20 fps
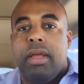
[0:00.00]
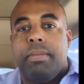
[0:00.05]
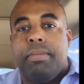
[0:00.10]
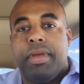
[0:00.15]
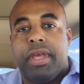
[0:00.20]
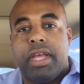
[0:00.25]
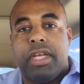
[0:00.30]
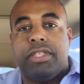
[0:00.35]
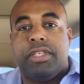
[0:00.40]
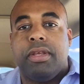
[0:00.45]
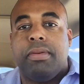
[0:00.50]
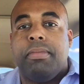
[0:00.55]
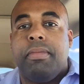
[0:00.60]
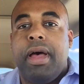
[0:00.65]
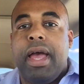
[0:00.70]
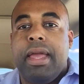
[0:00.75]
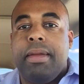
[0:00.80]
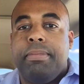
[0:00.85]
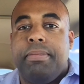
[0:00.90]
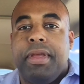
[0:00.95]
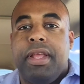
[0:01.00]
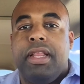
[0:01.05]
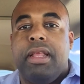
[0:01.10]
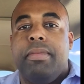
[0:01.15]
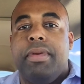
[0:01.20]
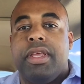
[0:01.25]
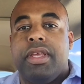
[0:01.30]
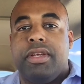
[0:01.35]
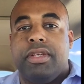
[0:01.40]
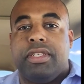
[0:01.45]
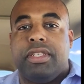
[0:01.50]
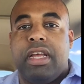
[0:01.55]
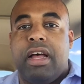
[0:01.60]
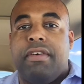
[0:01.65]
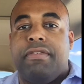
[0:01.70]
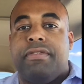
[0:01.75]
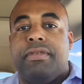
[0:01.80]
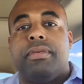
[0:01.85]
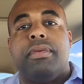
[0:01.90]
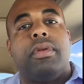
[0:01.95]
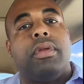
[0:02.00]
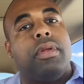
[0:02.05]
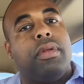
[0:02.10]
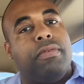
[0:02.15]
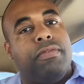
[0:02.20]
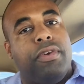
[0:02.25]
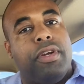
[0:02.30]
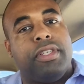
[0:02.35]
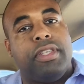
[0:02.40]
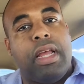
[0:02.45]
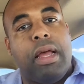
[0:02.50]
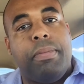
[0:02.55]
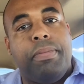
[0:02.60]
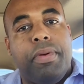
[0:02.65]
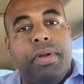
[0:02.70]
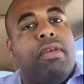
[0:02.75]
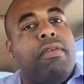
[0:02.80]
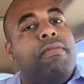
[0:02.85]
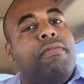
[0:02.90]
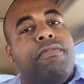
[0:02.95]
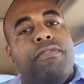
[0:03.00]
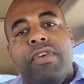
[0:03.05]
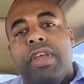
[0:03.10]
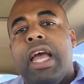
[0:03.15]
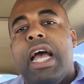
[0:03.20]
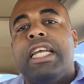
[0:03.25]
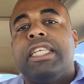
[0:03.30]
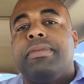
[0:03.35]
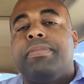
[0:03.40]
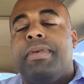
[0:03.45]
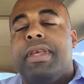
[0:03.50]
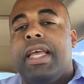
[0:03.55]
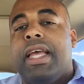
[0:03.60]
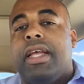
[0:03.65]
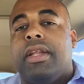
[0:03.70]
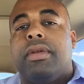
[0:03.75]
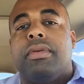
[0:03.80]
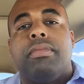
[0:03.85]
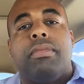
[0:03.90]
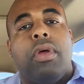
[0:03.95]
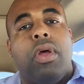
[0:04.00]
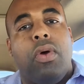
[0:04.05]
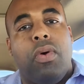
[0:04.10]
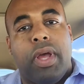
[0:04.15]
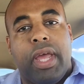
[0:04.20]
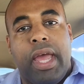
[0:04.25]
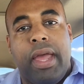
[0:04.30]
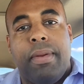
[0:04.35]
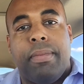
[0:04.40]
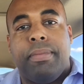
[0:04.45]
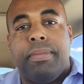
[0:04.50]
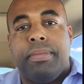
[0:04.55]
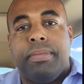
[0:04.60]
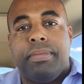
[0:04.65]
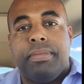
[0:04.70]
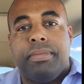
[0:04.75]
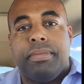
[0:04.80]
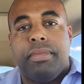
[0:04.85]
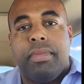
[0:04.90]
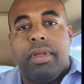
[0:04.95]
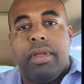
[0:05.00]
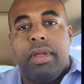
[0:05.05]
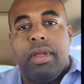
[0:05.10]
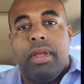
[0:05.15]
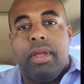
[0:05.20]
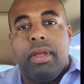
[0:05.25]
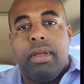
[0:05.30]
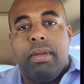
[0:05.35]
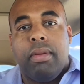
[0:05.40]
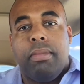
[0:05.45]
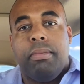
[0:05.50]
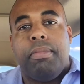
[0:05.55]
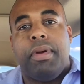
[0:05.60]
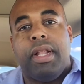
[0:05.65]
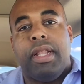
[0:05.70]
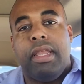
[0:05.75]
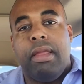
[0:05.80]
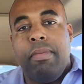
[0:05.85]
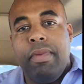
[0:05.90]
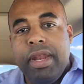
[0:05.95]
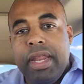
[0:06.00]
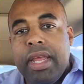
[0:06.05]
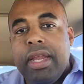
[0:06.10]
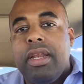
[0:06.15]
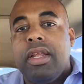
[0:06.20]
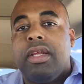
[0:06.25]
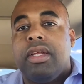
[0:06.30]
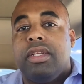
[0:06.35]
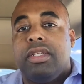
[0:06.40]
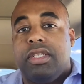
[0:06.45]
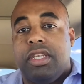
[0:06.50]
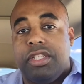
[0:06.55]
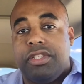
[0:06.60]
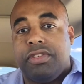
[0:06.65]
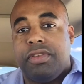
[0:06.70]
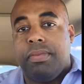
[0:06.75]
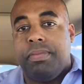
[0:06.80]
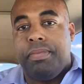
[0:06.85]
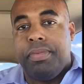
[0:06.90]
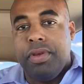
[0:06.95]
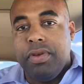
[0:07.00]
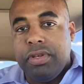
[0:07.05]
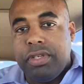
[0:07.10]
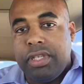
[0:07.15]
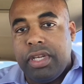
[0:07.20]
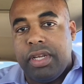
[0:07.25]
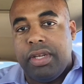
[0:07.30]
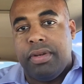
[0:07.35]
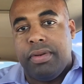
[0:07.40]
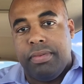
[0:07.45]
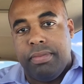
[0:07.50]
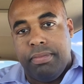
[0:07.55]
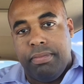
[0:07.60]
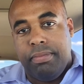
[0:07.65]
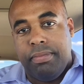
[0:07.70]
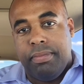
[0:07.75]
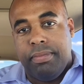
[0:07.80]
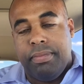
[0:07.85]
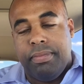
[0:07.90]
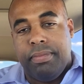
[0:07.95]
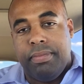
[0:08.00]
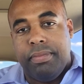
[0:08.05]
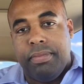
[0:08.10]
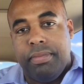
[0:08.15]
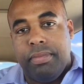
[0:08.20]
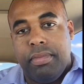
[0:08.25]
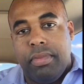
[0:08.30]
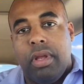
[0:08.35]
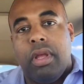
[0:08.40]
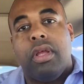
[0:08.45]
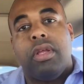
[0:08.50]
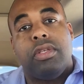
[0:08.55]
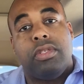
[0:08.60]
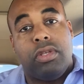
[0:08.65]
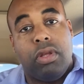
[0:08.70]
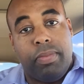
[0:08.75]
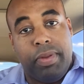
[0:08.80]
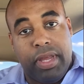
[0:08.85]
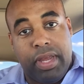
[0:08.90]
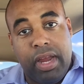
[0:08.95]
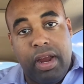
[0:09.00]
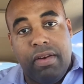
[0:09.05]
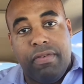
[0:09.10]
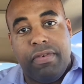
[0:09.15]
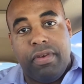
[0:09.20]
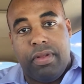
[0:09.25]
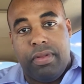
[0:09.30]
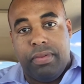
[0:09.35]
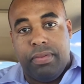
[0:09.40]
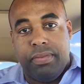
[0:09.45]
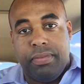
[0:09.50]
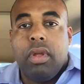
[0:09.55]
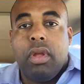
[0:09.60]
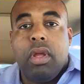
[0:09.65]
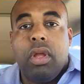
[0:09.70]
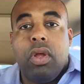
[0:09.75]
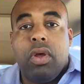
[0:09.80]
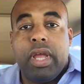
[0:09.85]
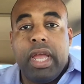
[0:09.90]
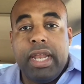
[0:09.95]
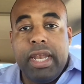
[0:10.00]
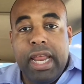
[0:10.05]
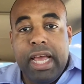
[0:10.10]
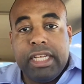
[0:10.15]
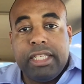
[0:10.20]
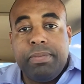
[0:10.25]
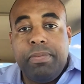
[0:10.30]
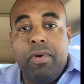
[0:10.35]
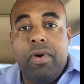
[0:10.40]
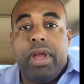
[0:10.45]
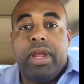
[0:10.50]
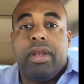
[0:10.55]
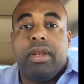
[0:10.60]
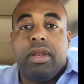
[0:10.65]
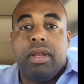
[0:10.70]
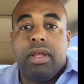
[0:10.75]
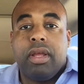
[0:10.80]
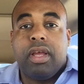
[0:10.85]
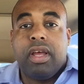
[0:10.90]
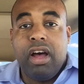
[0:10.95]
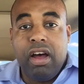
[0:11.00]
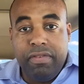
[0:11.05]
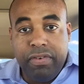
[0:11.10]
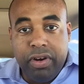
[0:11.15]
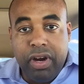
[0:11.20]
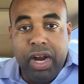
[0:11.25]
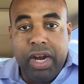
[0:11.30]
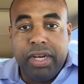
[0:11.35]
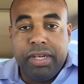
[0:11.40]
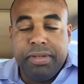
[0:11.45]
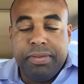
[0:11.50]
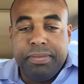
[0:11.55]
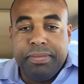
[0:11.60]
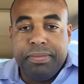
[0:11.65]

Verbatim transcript: because you might be limiting yourself. For example, free ISBN, okay? But limited distribution. So be careful. Okay, next point, cover art.